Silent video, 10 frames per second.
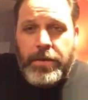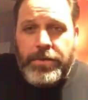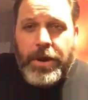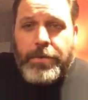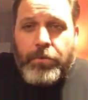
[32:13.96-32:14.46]

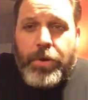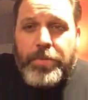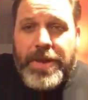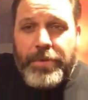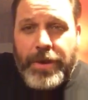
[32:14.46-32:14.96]
There are more
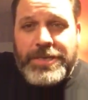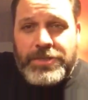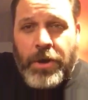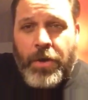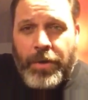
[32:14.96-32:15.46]
people on
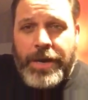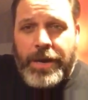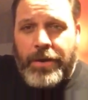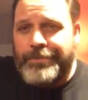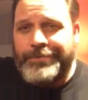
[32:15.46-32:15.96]
this call right
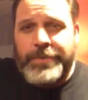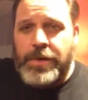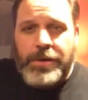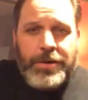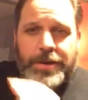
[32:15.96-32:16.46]
now,
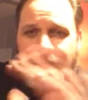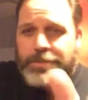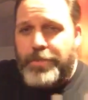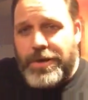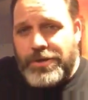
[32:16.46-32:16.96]
or on
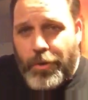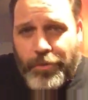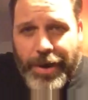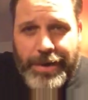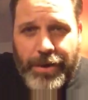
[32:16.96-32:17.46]
this
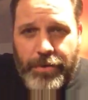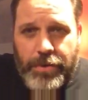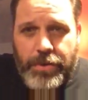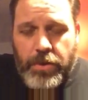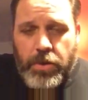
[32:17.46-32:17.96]
Periscope right now,
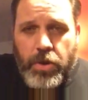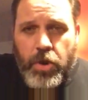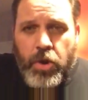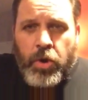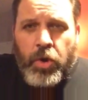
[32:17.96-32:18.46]

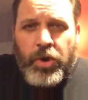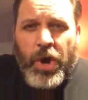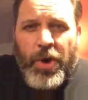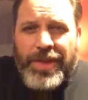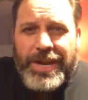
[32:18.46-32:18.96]
who
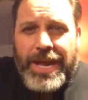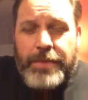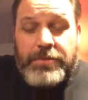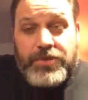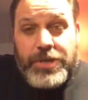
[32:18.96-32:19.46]
know the
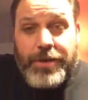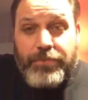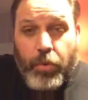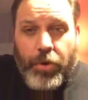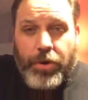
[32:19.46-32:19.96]
name of
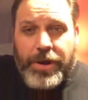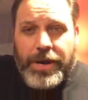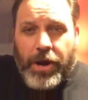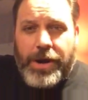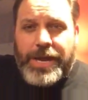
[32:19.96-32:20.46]
Sheriff Ward
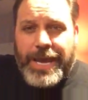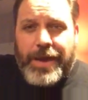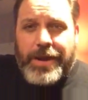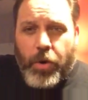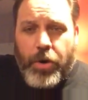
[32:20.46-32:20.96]
in Harney
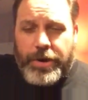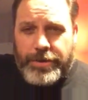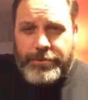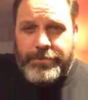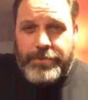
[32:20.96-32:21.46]
County,
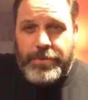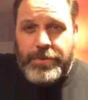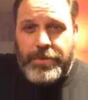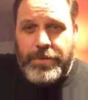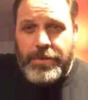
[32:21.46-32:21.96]
Oregon,
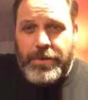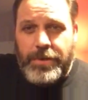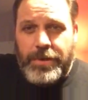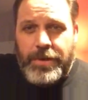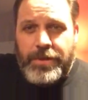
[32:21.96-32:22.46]

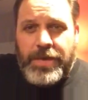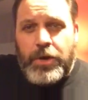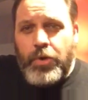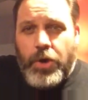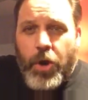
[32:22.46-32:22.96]

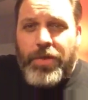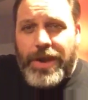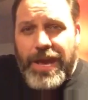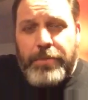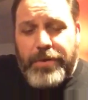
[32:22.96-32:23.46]
than who know the
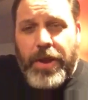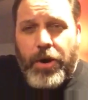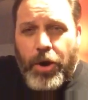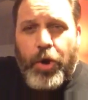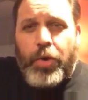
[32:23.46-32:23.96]
name of
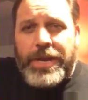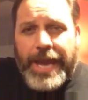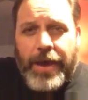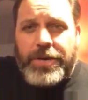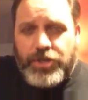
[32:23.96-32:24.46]
their own
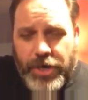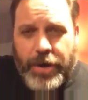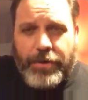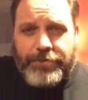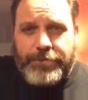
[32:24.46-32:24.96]
county
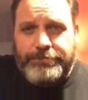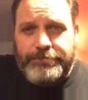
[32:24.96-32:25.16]
sheriff.